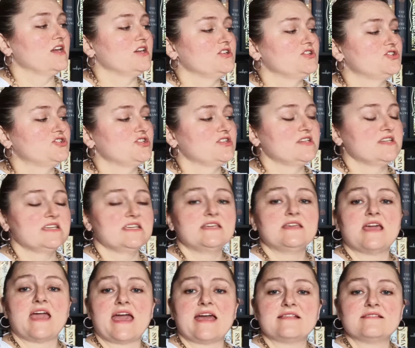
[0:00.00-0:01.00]

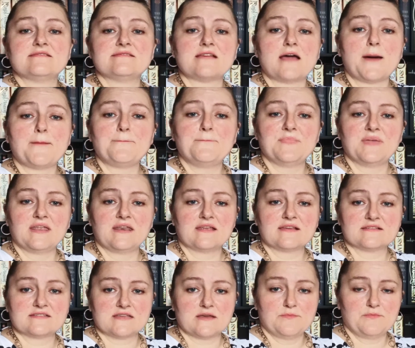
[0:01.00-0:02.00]
she ends up
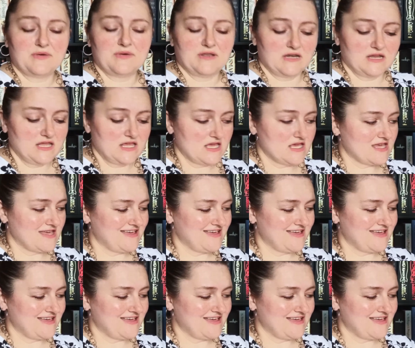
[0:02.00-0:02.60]
meeting somebody